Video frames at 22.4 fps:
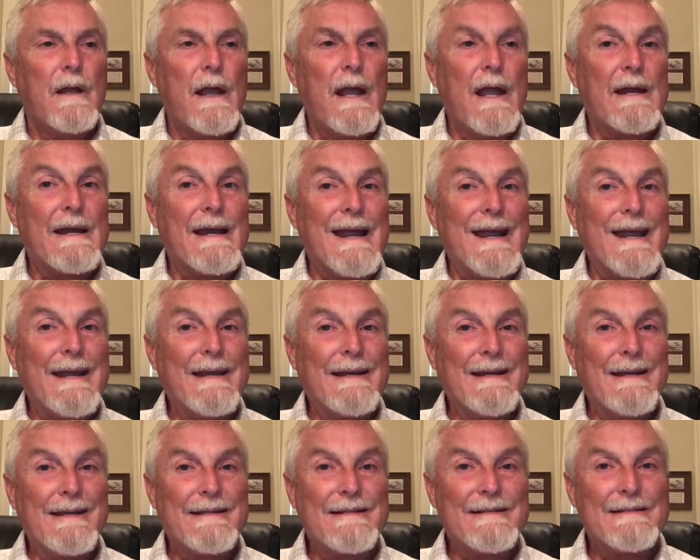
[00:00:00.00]
and
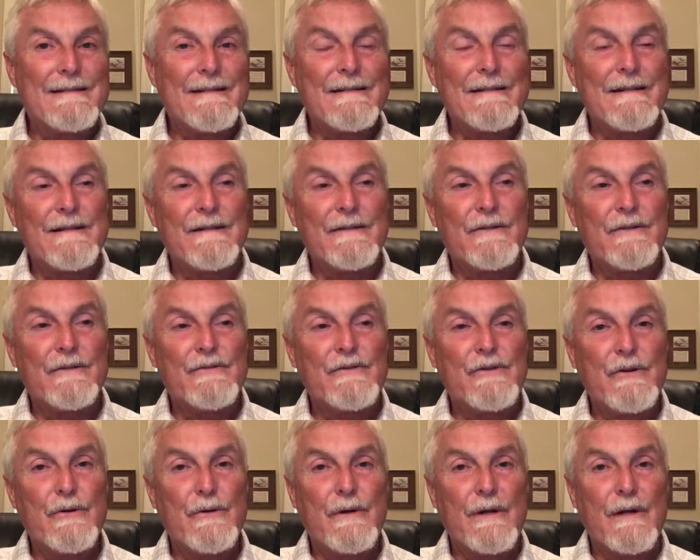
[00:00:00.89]
annexed it into
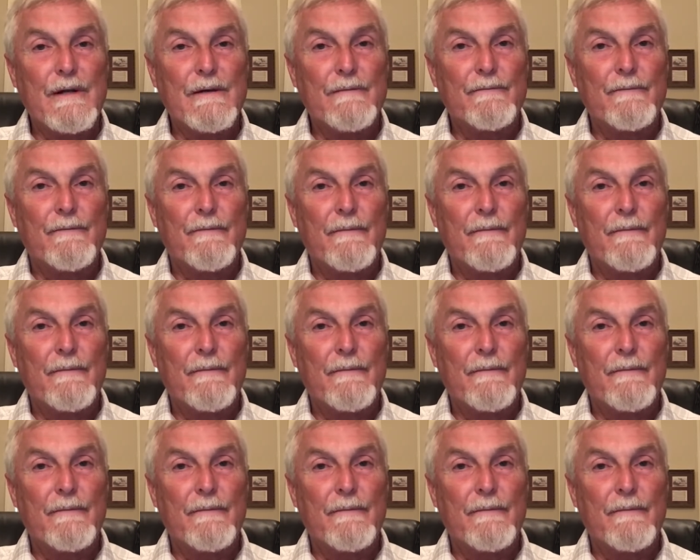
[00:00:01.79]
Judah